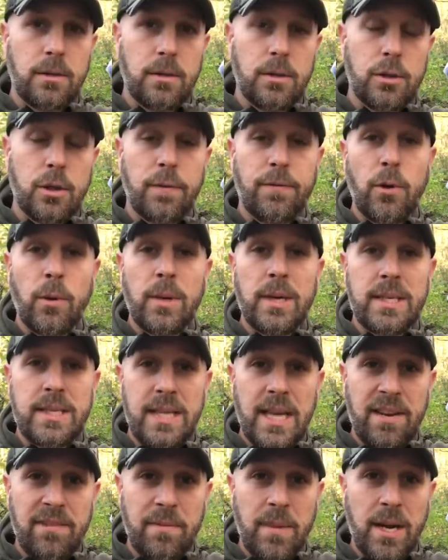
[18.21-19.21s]
So if you want to
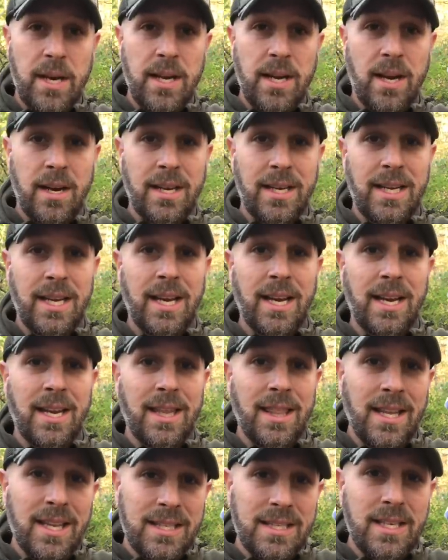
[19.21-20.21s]
save money on a kit,
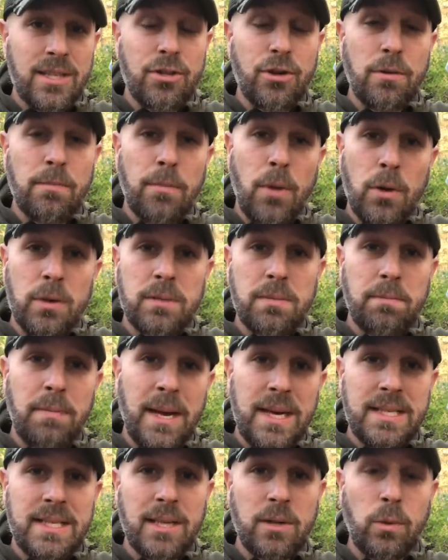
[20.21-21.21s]
this is your most
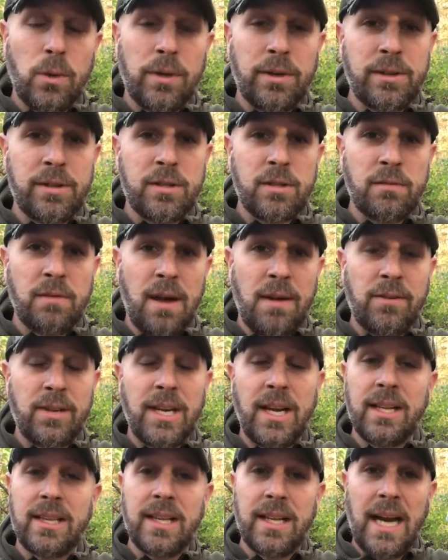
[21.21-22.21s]
basic wilderness survival
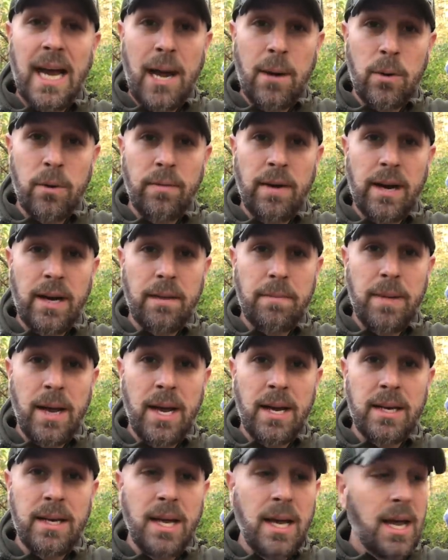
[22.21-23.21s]
kit that I would
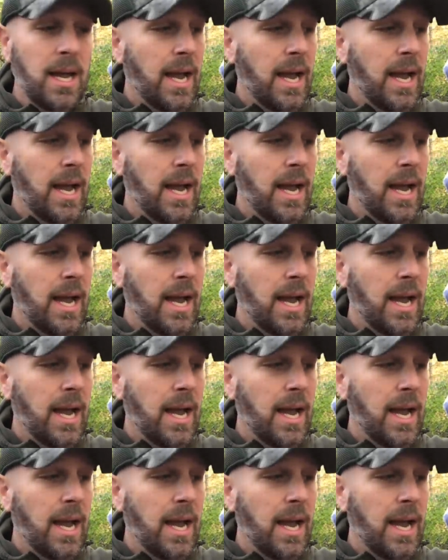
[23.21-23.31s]
recommend.